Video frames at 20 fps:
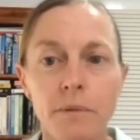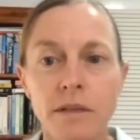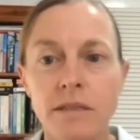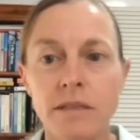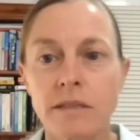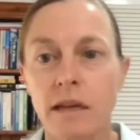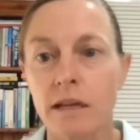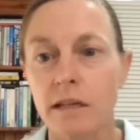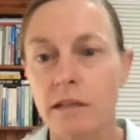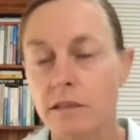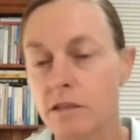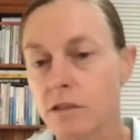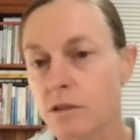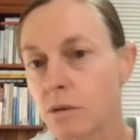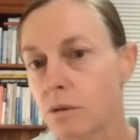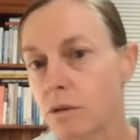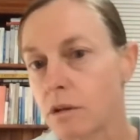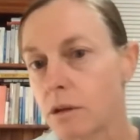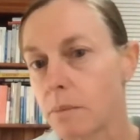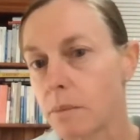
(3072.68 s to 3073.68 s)
We're starting to
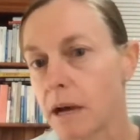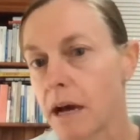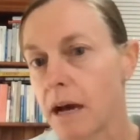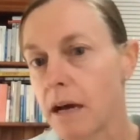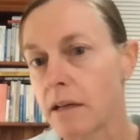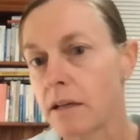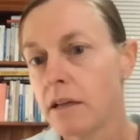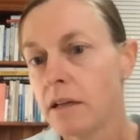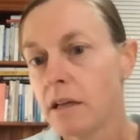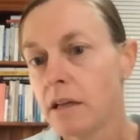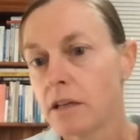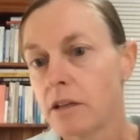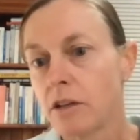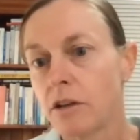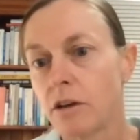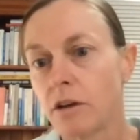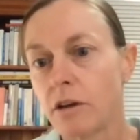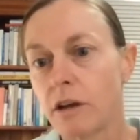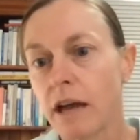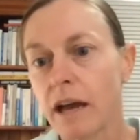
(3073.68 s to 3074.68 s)
talk about, you
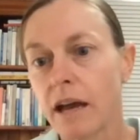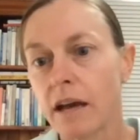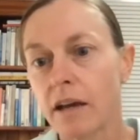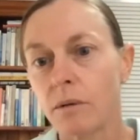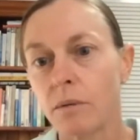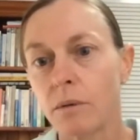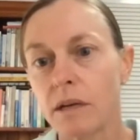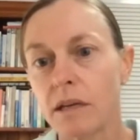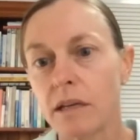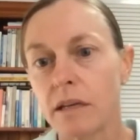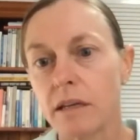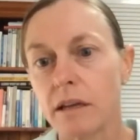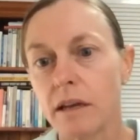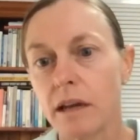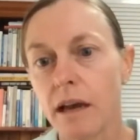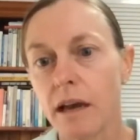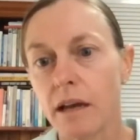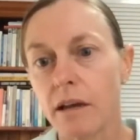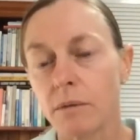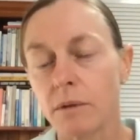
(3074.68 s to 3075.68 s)
know, how do we
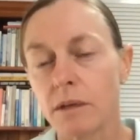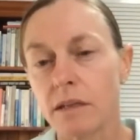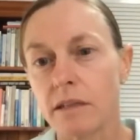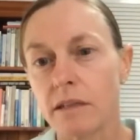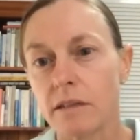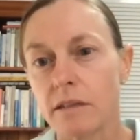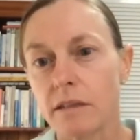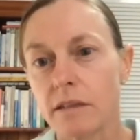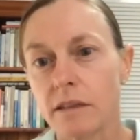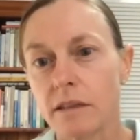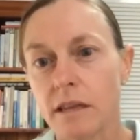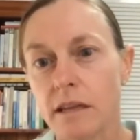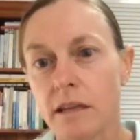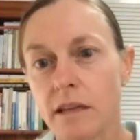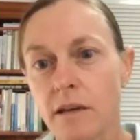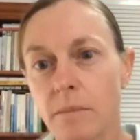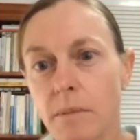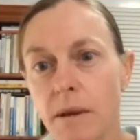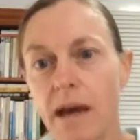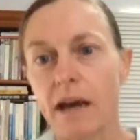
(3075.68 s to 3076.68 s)

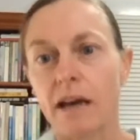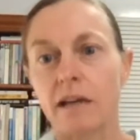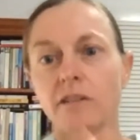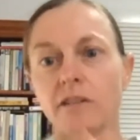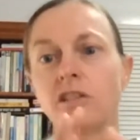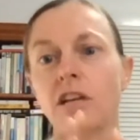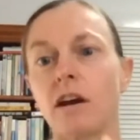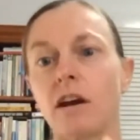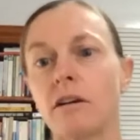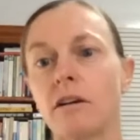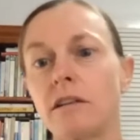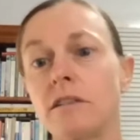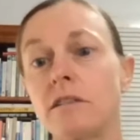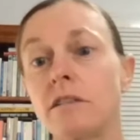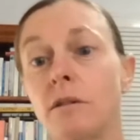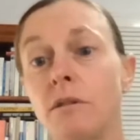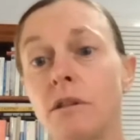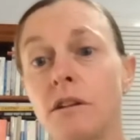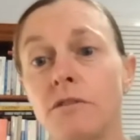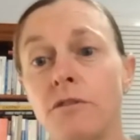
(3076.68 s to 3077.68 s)
think about charities
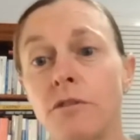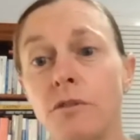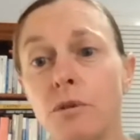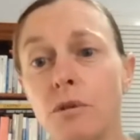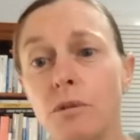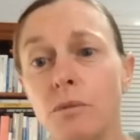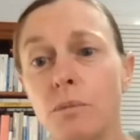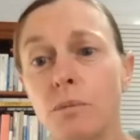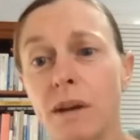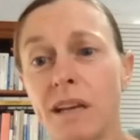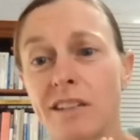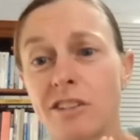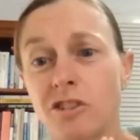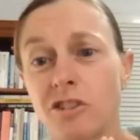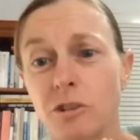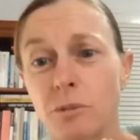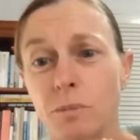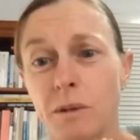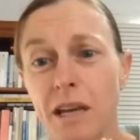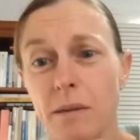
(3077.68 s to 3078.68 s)
going forward when
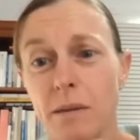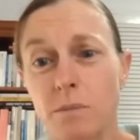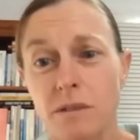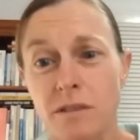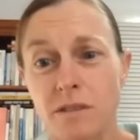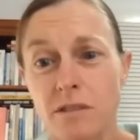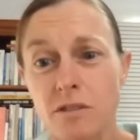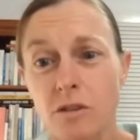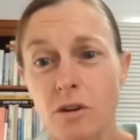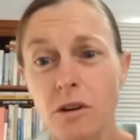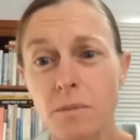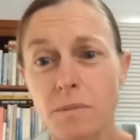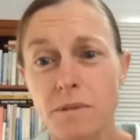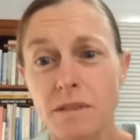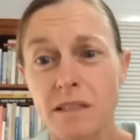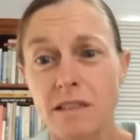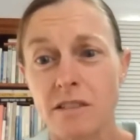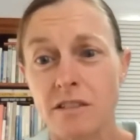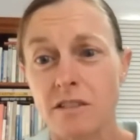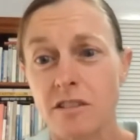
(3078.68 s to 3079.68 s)
JobKeeper stops,
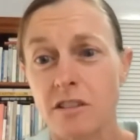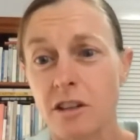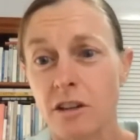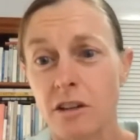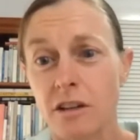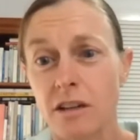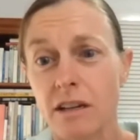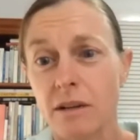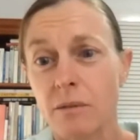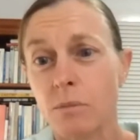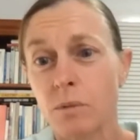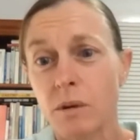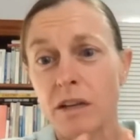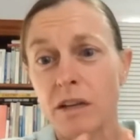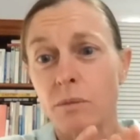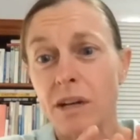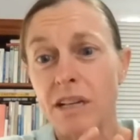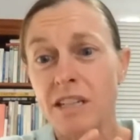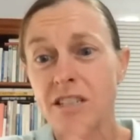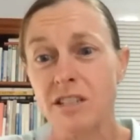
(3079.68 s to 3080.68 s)
and, you know,
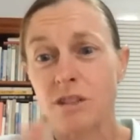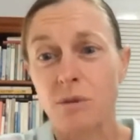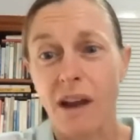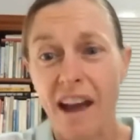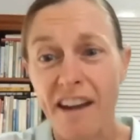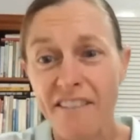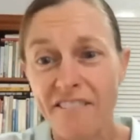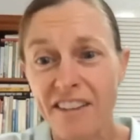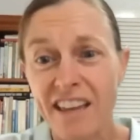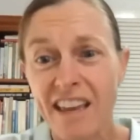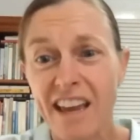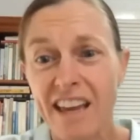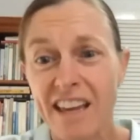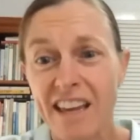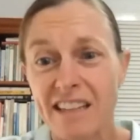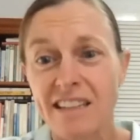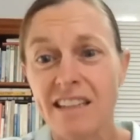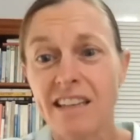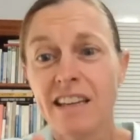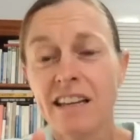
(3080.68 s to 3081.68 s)
when do you
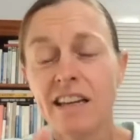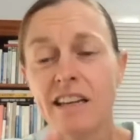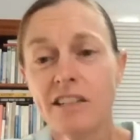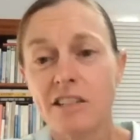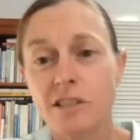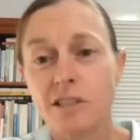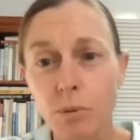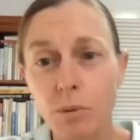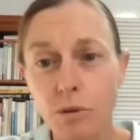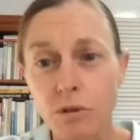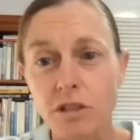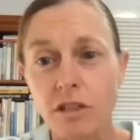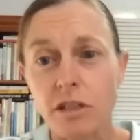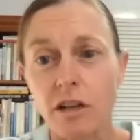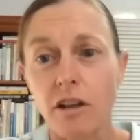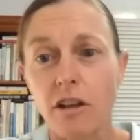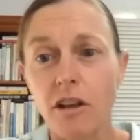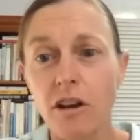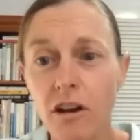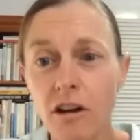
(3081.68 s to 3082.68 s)
advocate to push it
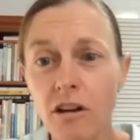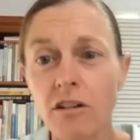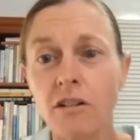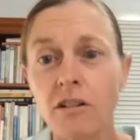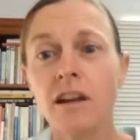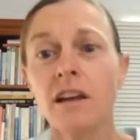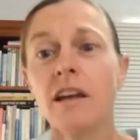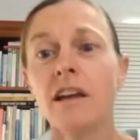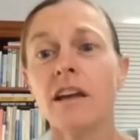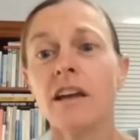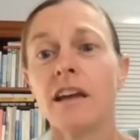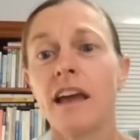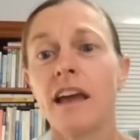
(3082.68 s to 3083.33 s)
along?